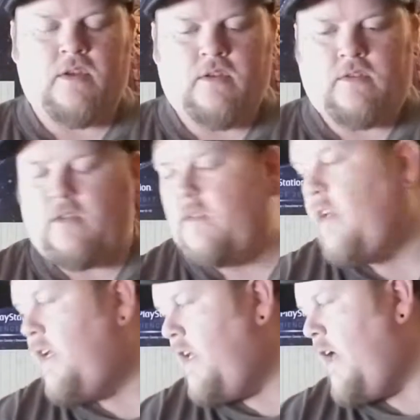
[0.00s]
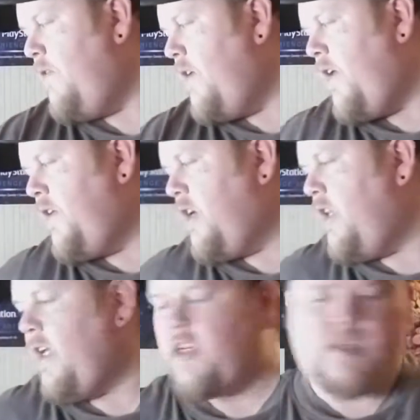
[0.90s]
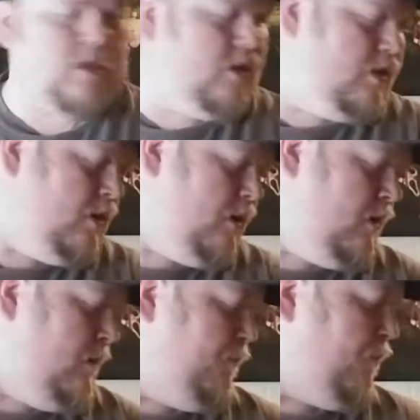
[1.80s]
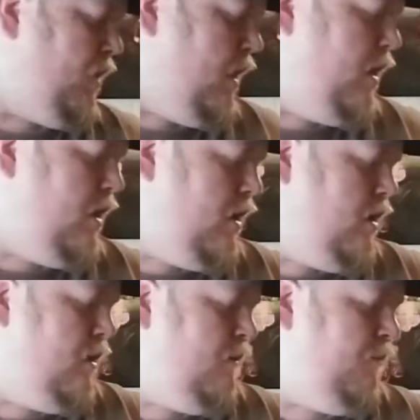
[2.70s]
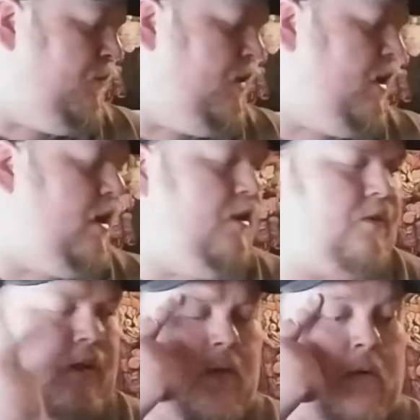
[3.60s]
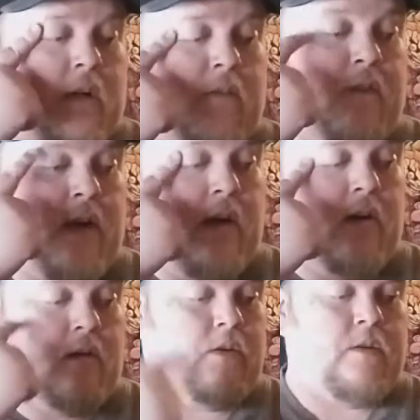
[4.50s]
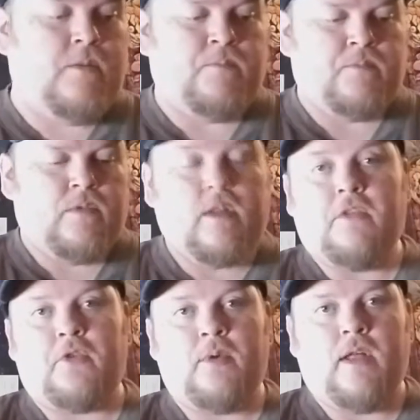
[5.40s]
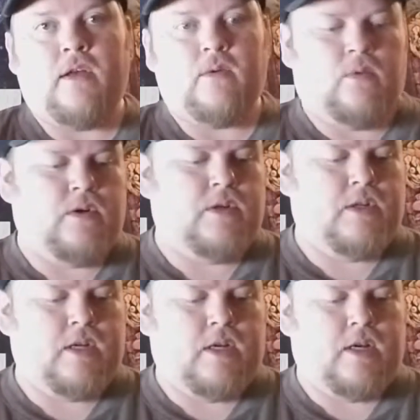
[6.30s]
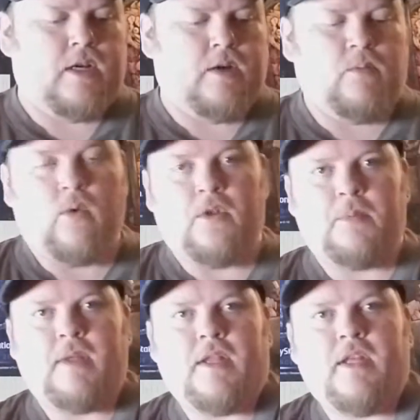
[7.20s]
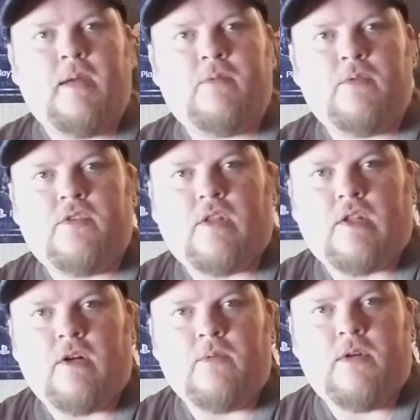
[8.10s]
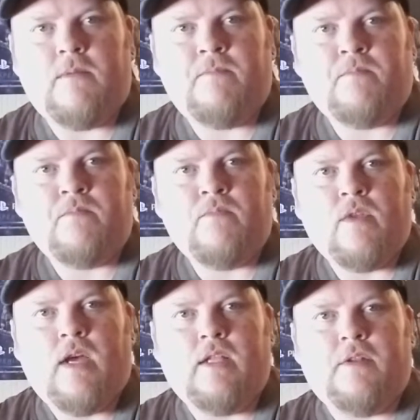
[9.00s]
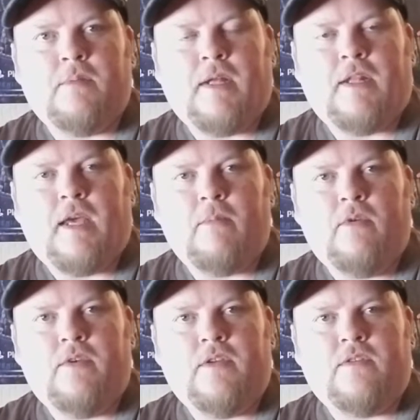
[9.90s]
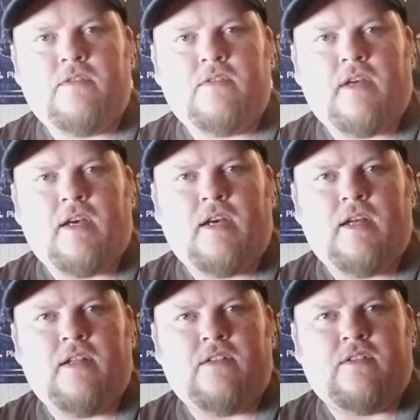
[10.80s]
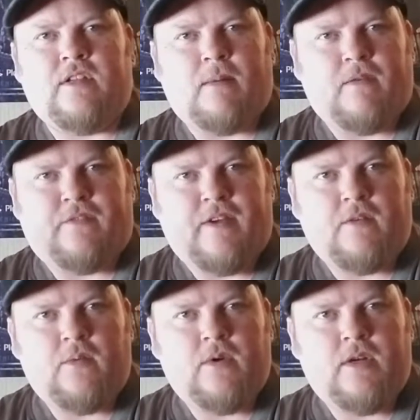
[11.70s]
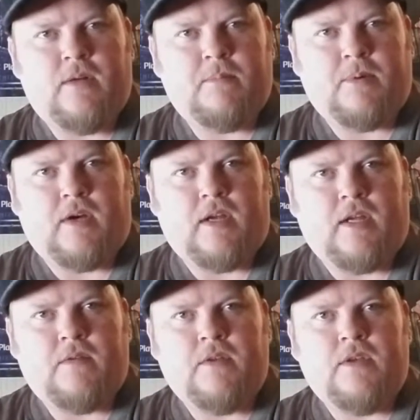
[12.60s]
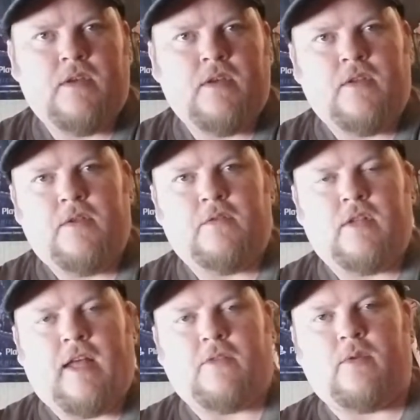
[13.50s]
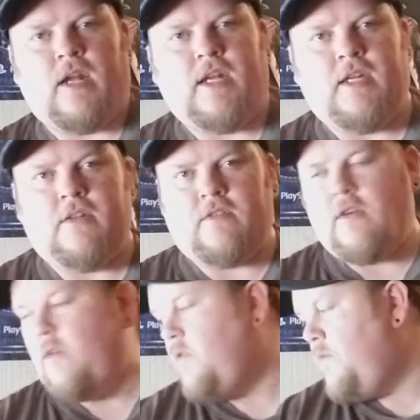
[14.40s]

So excited to have that in the collection. Then there's another one I found. Another $3 one. War of the Planet of the Apes, which is the third one. I love the Planet of the Apes movies. This is not my favorite one, but it was the last one I needed, so